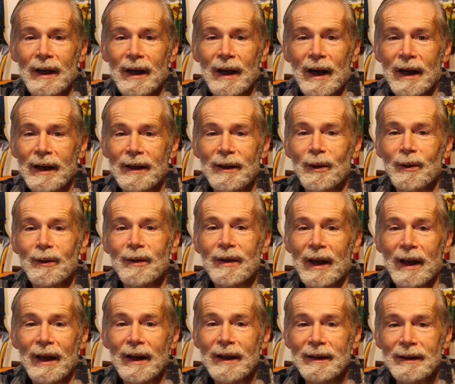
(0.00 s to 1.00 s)
I don't
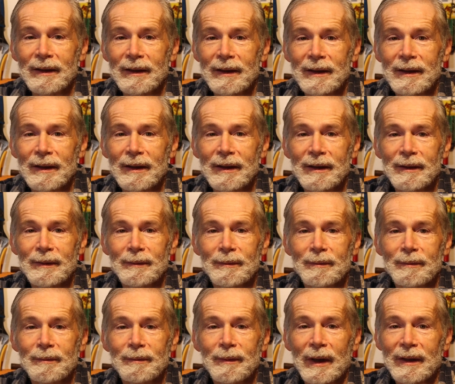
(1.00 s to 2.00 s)
care,
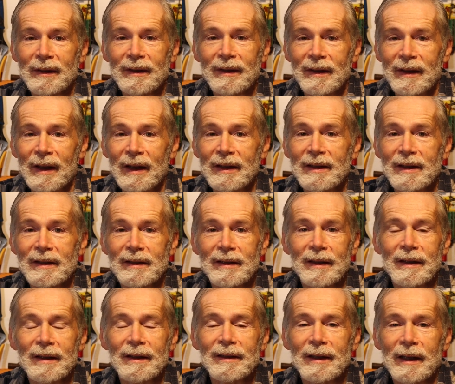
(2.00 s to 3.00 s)
but this is
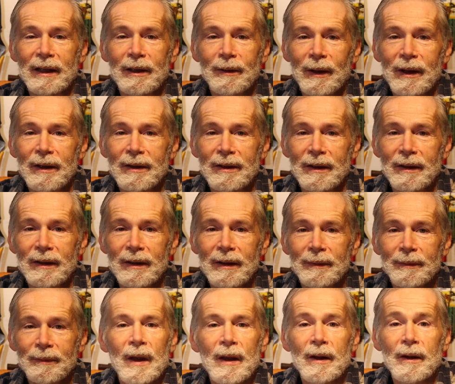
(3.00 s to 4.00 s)
the situation.
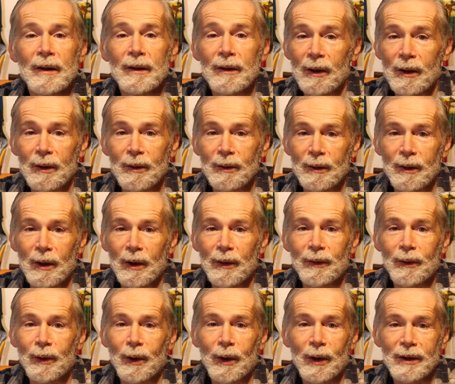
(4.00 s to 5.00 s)
No,
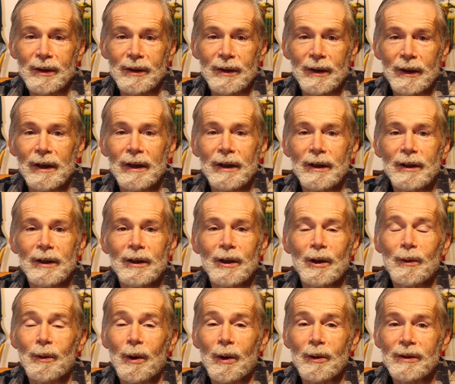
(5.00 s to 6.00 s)
of course, you
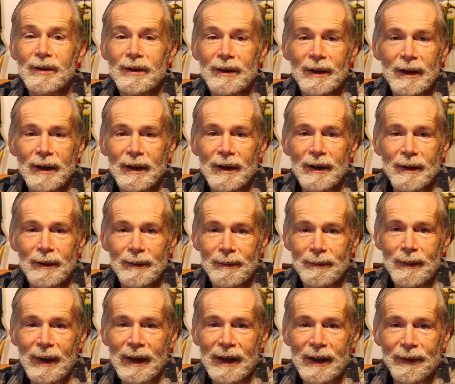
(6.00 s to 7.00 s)
won't
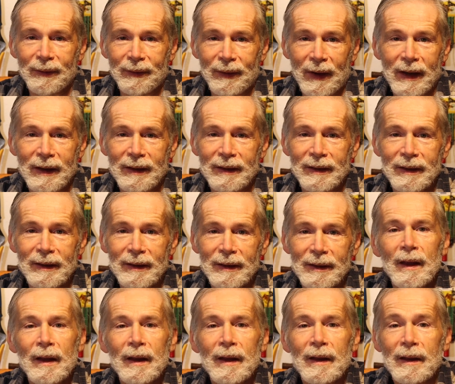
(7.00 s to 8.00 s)
make a fight.
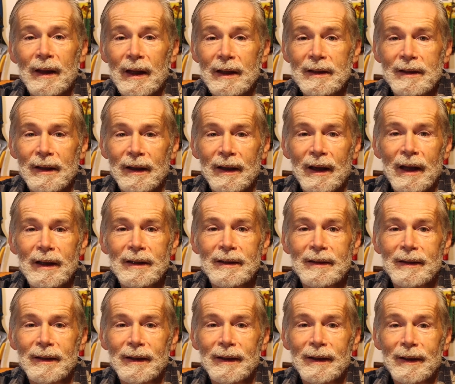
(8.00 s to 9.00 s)
That's
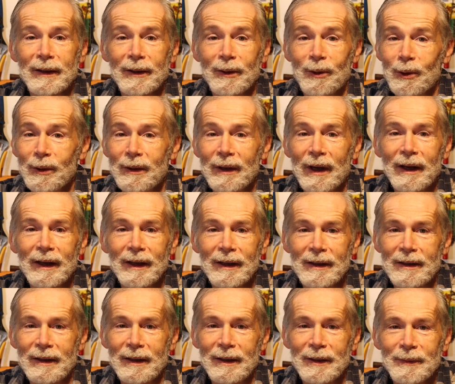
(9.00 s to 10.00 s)
against good
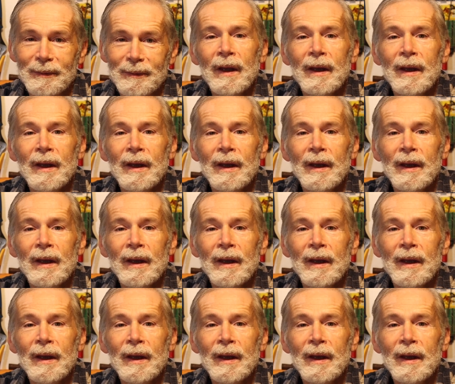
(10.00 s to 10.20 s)
energy.